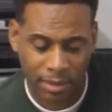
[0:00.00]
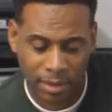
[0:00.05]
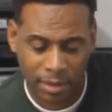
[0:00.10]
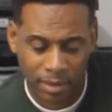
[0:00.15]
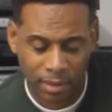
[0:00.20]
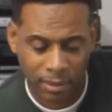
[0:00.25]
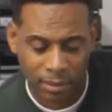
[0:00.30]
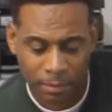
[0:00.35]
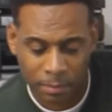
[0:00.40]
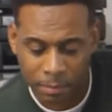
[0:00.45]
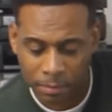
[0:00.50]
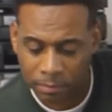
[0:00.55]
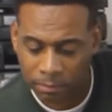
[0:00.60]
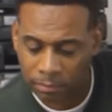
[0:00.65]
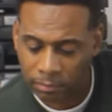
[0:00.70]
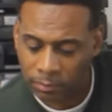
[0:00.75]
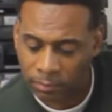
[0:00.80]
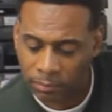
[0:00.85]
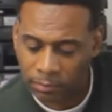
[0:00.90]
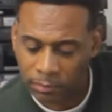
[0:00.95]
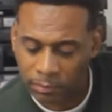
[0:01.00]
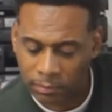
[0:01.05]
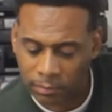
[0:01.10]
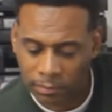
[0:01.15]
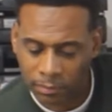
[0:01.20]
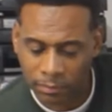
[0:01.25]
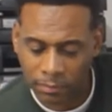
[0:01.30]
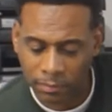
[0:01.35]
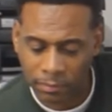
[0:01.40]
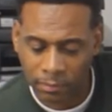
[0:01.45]

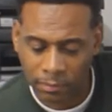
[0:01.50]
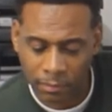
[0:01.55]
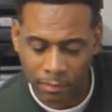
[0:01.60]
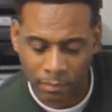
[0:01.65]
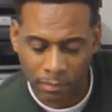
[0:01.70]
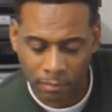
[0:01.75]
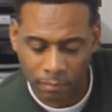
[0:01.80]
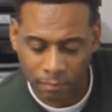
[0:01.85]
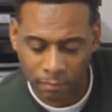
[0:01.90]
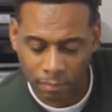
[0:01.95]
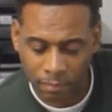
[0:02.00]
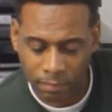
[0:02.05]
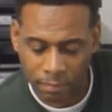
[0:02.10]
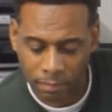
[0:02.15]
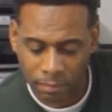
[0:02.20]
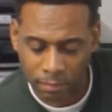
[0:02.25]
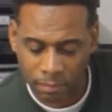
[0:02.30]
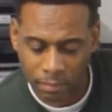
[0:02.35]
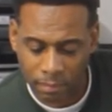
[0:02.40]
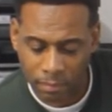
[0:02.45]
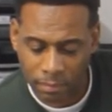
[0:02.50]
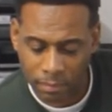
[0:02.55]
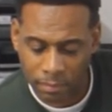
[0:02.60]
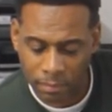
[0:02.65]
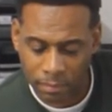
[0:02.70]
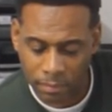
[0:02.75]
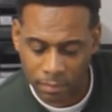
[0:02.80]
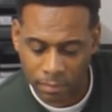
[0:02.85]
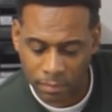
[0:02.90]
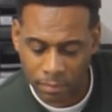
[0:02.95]

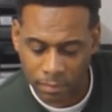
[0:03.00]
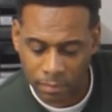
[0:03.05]
(silence)